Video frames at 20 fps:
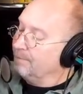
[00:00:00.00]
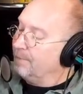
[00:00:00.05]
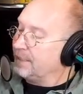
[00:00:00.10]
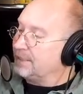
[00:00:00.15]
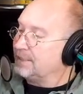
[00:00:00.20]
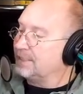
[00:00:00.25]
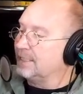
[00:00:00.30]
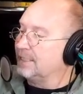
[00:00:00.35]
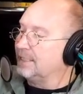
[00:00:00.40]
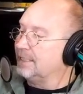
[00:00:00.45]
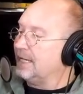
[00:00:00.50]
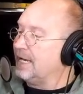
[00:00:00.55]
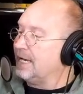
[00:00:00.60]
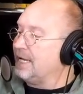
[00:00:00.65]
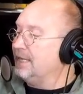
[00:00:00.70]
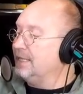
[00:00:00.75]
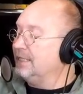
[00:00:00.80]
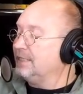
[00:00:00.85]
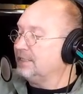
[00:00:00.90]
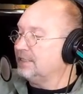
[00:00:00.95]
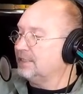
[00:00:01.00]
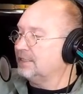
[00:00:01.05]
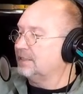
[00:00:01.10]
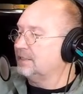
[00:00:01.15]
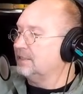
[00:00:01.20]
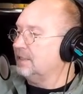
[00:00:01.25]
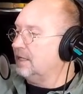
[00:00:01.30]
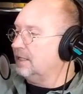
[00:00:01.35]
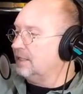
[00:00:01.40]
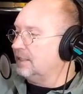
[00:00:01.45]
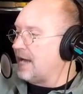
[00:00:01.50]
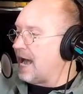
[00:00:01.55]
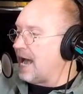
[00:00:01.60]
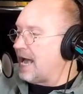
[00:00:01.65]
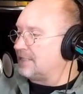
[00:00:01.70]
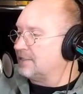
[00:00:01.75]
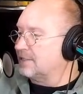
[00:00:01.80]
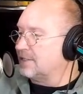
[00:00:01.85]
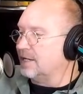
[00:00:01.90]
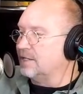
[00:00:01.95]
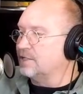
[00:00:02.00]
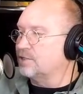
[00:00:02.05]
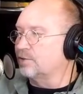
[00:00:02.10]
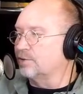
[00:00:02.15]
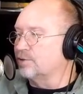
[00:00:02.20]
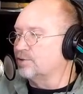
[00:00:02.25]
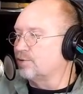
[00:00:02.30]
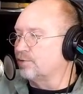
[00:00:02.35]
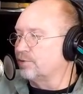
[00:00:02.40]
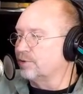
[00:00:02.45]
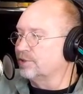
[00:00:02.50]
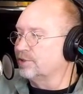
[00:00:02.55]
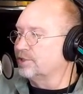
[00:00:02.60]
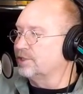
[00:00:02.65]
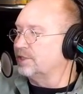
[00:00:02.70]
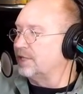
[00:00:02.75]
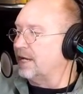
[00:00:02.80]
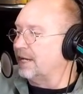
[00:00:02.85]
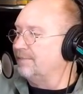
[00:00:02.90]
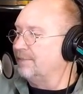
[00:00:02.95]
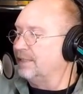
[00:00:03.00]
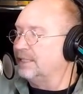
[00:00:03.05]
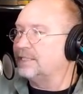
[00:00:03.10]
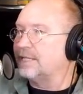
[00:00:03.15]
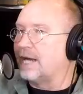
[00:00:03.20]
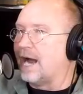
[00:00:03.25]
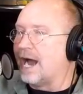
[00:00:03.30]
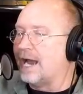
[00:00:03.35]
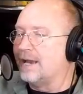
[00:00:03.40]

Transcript: But uh, in this uh, Ask Dinosaur George segment,